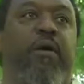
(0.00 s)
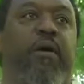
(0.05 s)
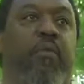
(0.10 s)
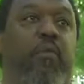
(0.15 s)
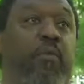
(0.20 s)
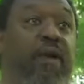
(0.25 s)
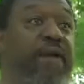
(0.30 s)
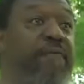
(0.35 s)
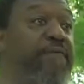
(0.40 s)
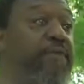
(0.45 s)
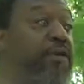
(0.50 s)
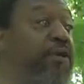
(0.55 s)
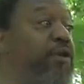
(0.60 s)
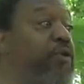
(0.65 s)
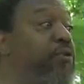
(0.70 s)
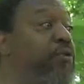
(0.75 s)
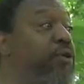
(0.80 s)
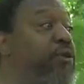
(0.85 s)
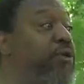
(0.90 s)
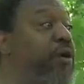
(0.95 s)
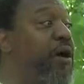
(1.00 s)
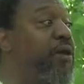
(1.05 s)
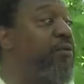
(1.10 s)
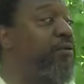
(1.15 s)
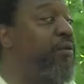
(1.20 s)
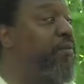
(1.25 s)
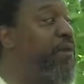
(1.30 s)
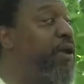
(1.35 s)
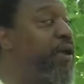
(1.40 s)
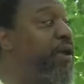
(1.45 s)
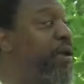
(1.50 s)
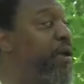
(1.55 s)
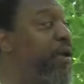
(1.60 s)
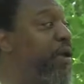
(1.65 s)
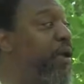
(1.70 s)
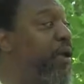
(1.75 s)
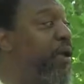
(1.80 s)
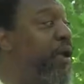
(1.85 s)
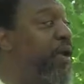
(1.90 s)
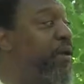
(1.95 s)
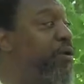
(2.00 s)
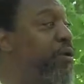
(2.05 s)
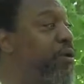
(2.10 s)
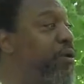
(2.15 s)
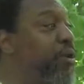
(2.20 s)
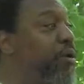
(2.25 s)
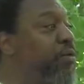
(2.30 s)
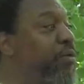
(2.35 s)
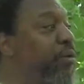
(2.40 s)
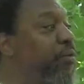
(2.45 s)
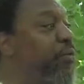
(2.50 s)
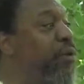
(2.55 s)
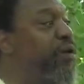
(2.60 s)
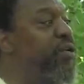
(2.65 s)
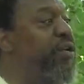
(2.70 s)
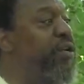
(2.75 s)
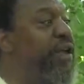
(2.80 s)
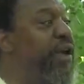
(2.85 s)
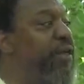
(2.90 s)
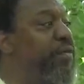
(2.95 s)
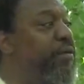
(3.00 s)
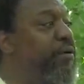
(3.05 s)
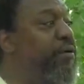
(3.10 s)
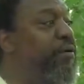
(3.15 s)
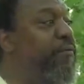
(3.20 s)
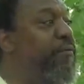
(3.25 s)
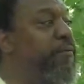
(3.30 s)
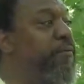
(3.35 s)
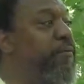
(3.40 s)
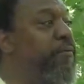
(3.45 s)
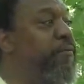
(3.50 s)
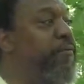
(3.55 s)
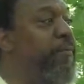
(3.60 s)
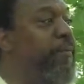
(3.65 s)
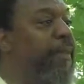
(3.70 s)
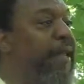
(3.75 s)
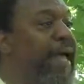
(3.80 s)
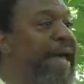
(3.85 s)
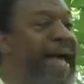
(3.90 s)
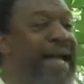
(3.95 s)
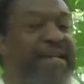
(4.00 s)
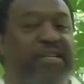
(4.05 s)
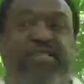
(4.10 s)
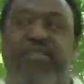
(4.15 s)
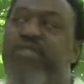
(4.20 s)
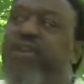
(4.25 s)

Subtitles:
a way for you to talk to me, and to know that we're together. I could